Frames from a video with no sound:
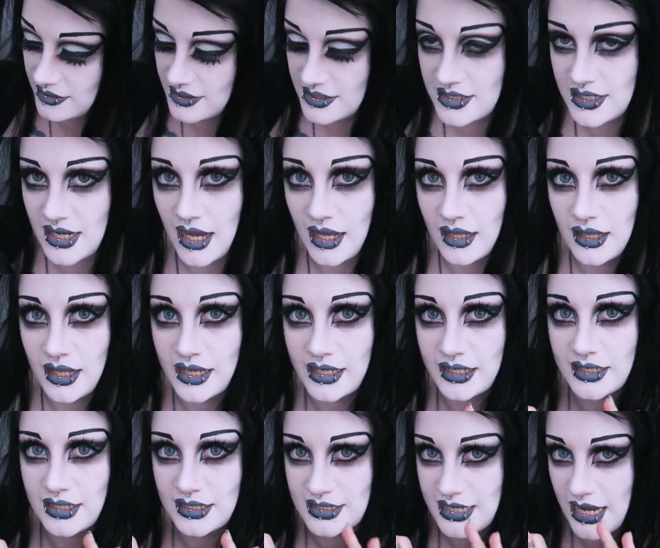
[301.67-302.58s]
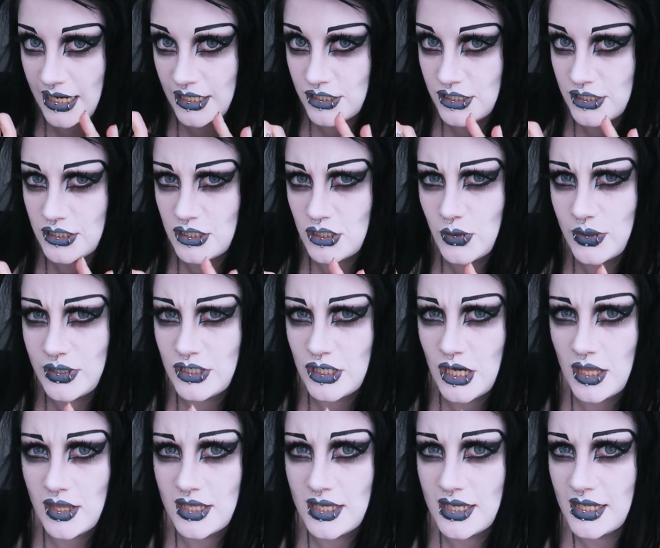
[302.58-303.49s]
and start like attaching to each
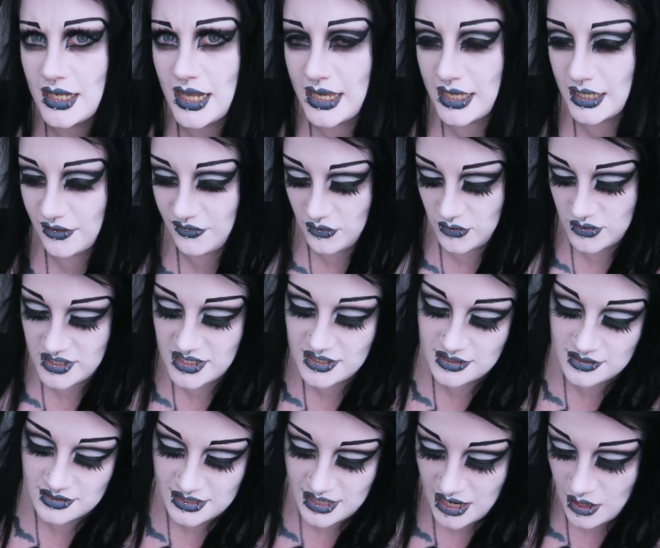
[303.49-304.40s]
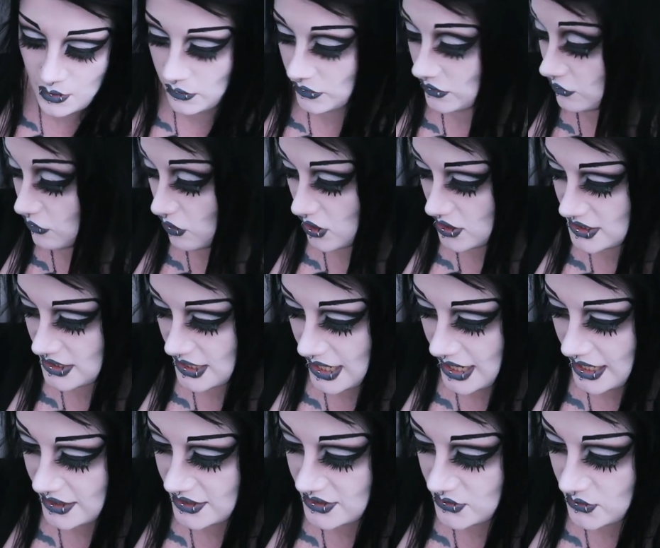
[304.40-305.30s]
other, like if you're sitting down with crossed
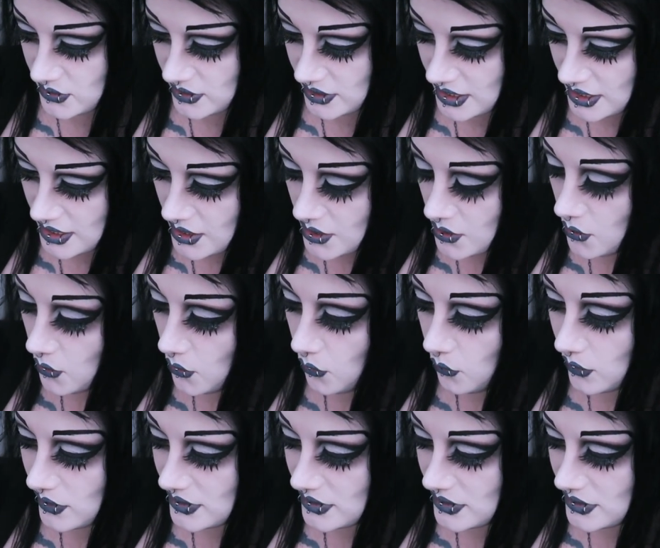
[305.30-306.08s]
legs or or